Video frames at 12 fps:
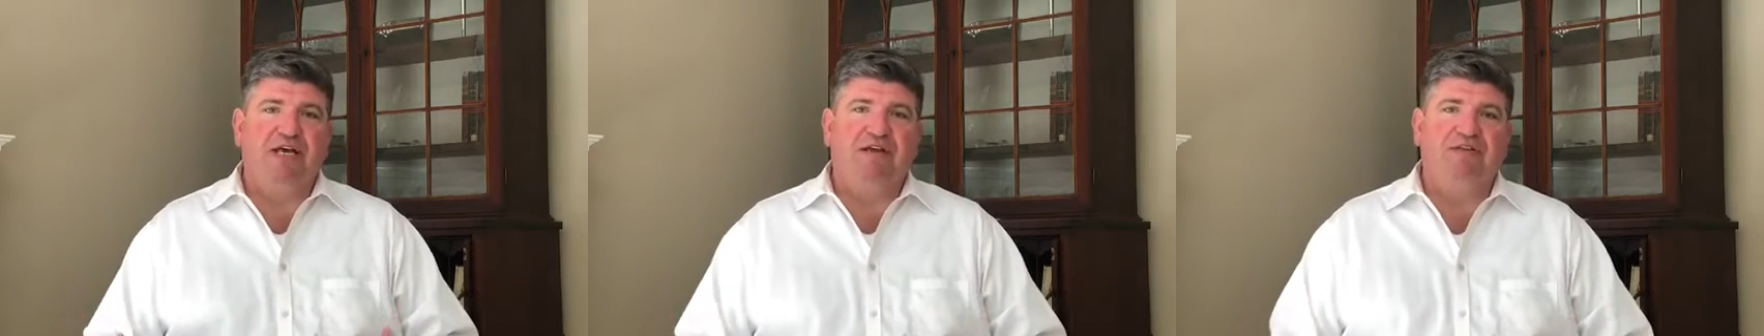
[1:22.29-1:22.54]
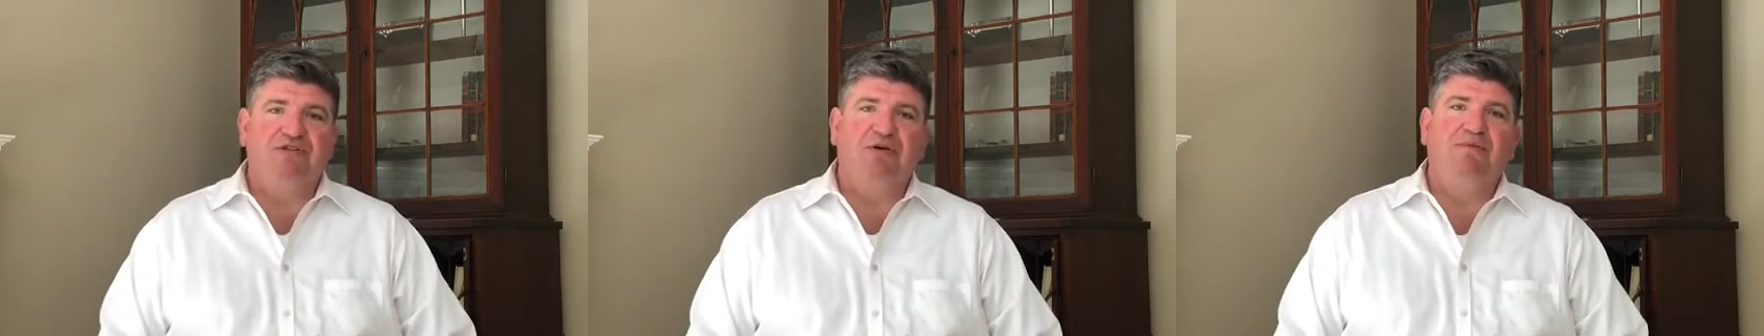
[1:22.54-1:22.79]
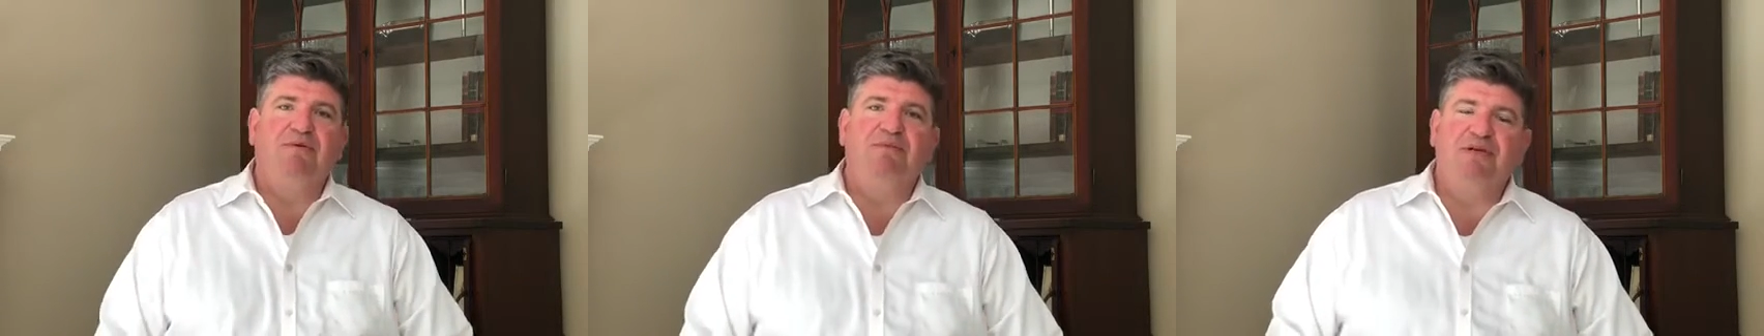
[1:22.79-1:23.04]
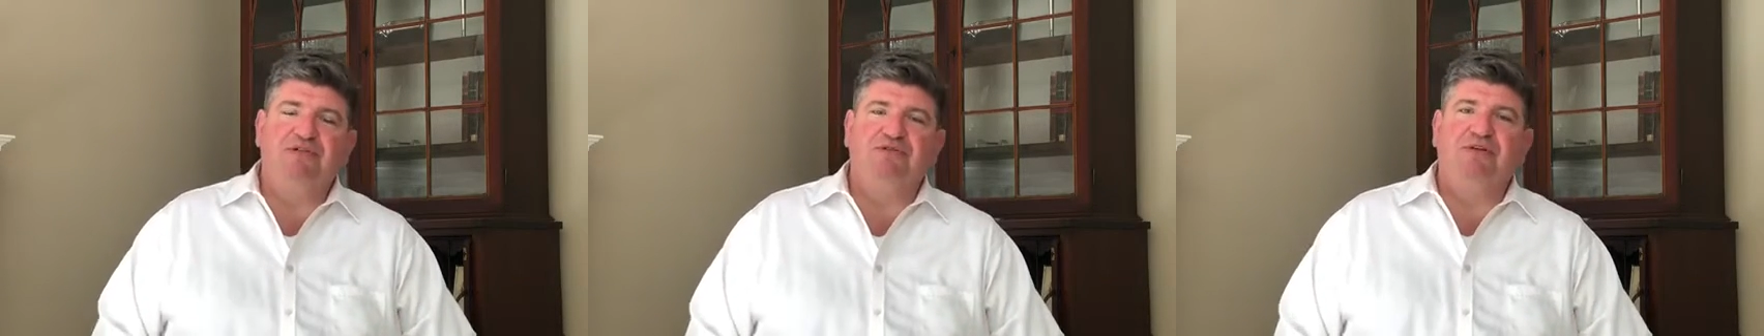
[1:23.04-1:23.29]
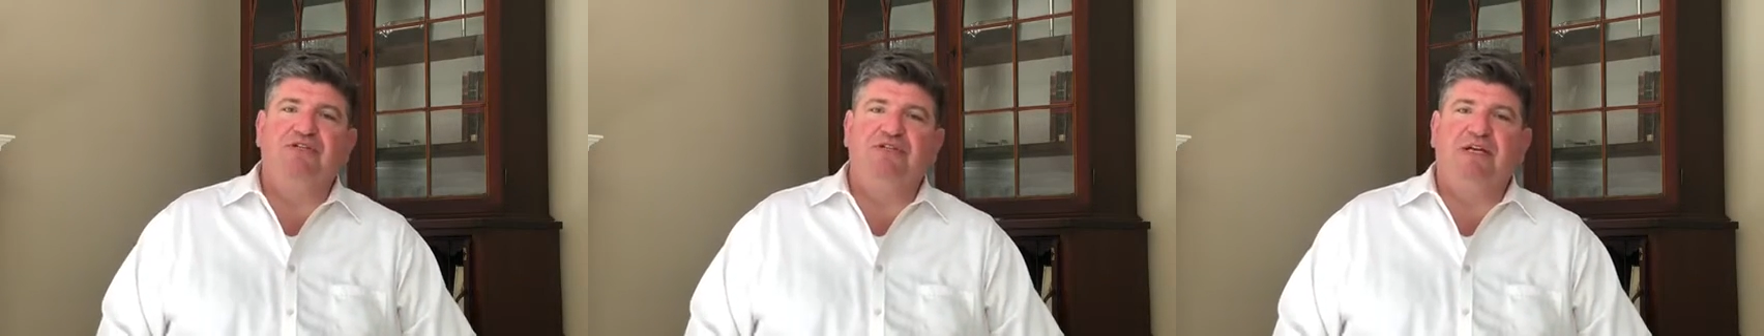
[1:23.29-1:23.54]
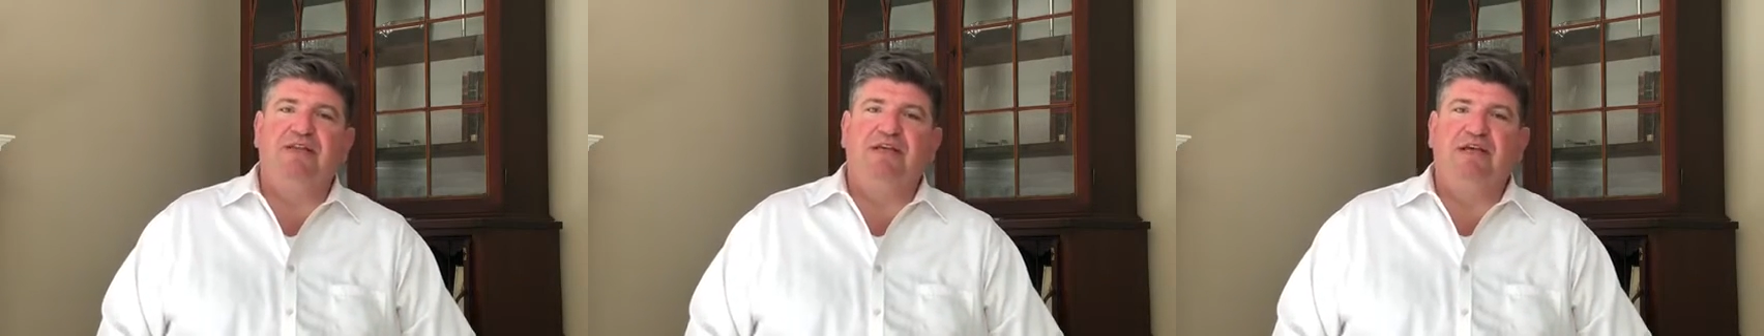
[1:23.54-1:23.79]
and the Trump administration
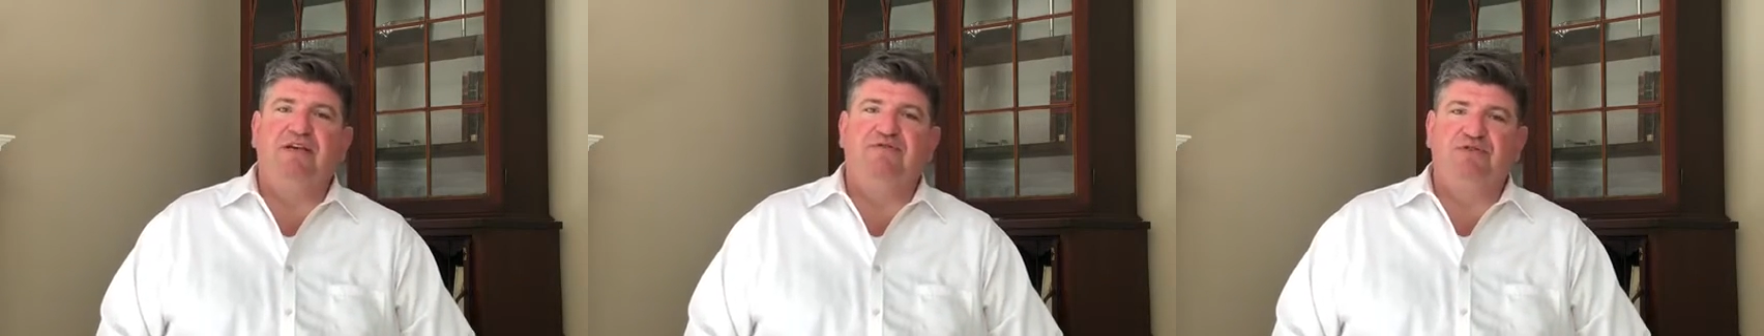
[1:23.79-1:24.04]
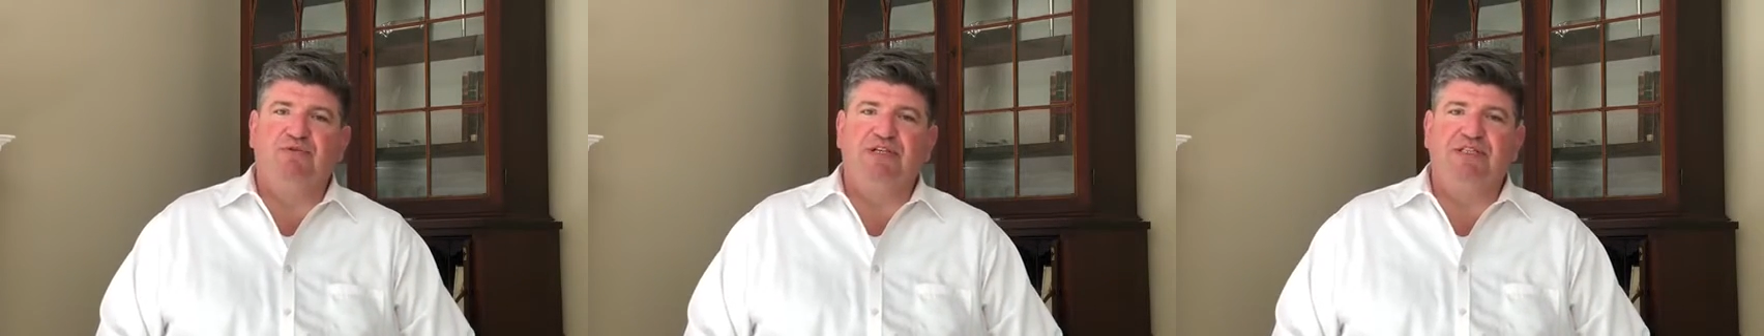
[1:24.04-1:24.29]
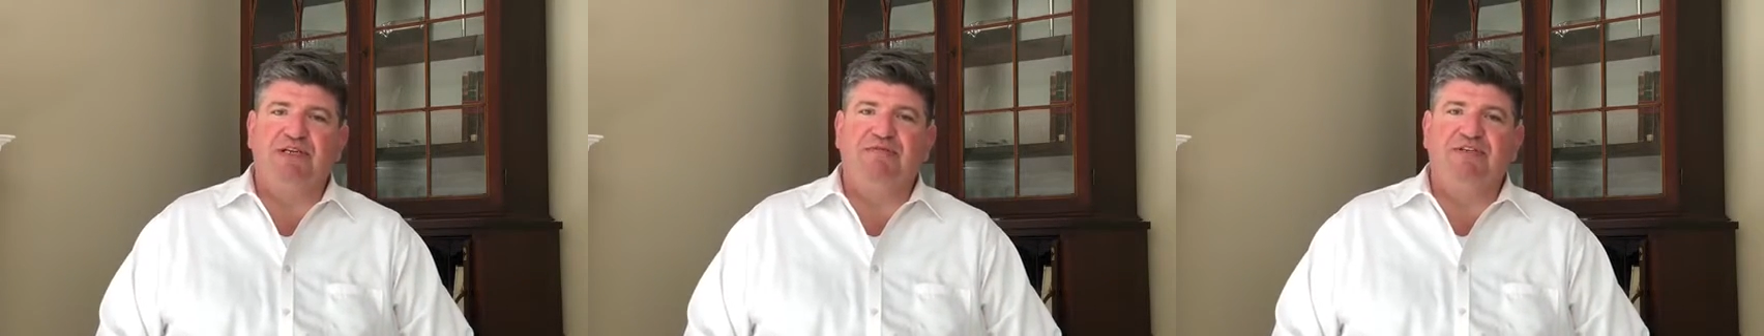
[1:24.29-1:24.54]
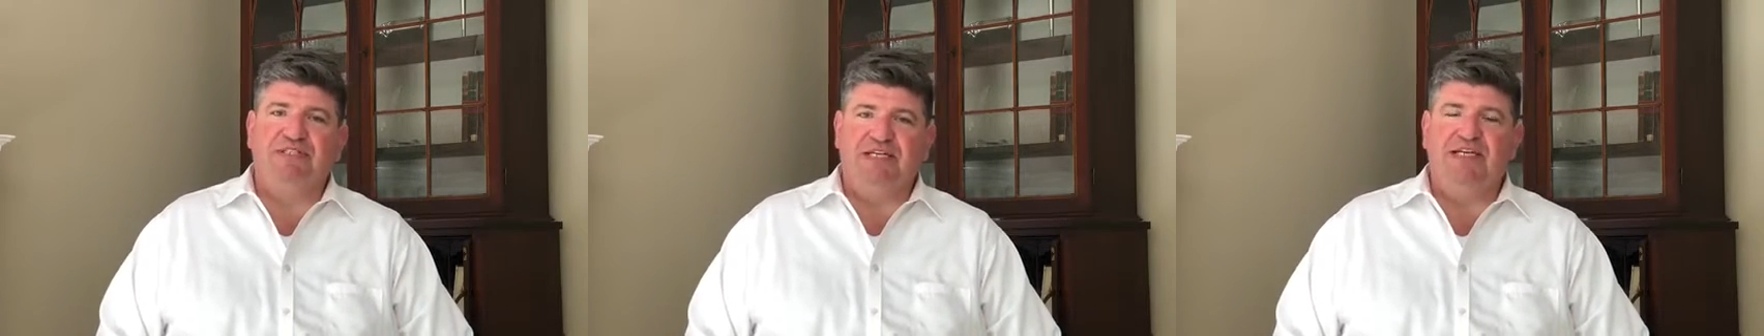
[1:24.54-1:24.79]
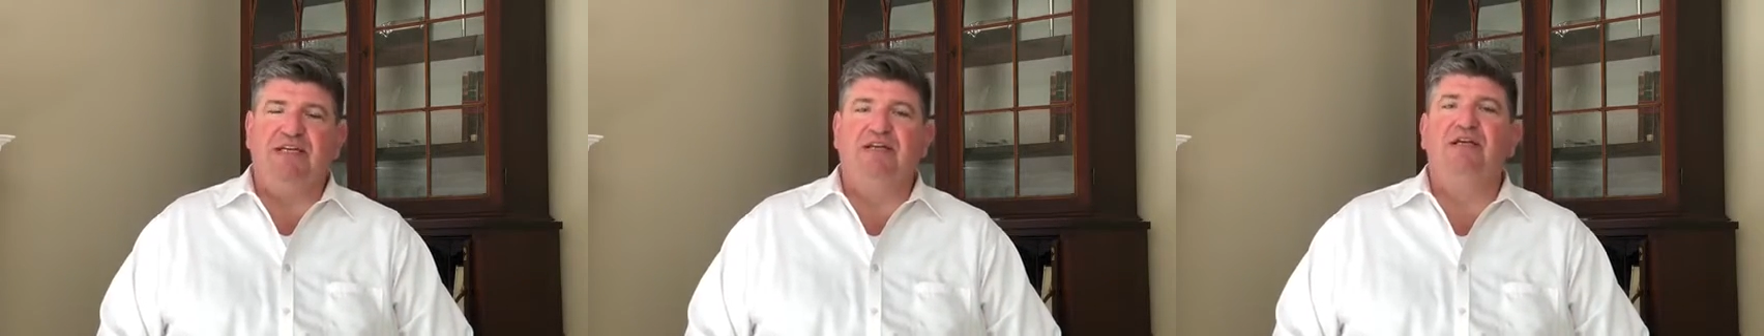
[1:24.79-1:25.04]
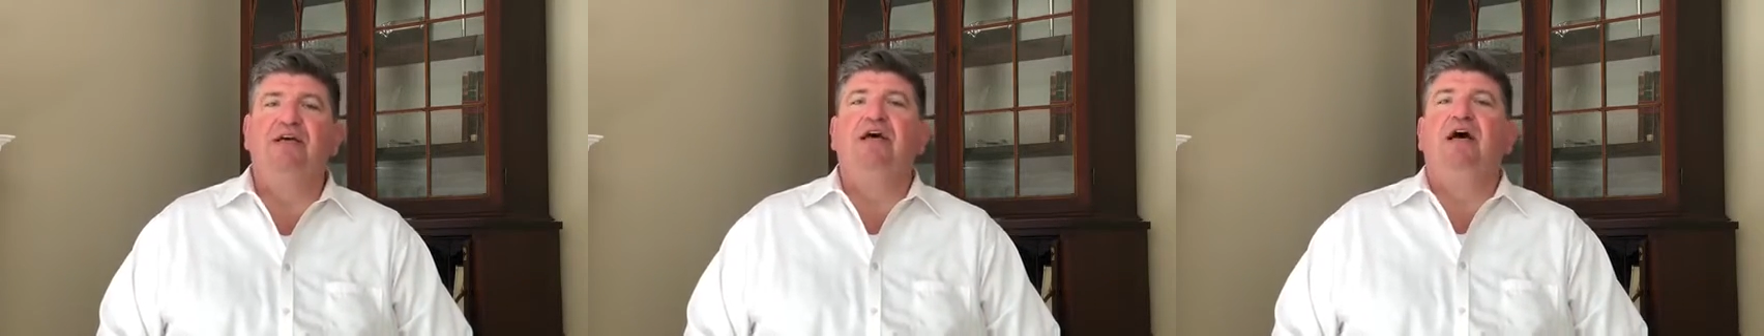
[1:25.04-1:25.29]
at the end of 2017